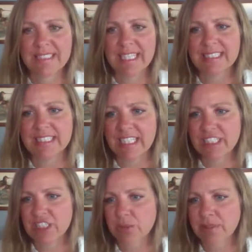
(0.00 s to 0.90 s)

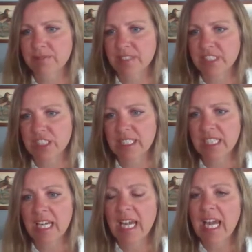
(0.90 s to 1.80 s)
designation revision
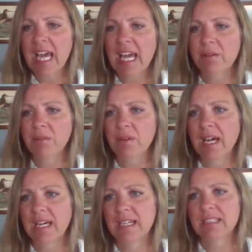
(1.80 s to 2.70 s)
and
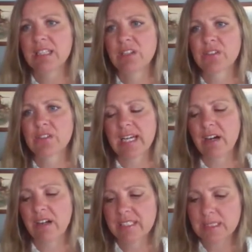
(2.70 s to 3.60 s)
uh, looked
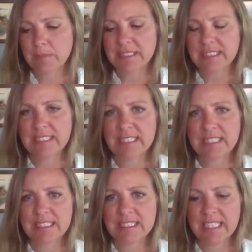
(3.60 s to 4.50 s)
at all the species
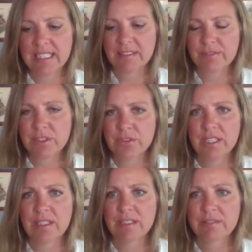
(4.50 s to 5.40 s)
in the state of
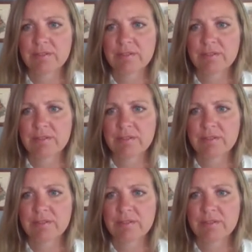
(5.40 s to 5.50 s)
Utah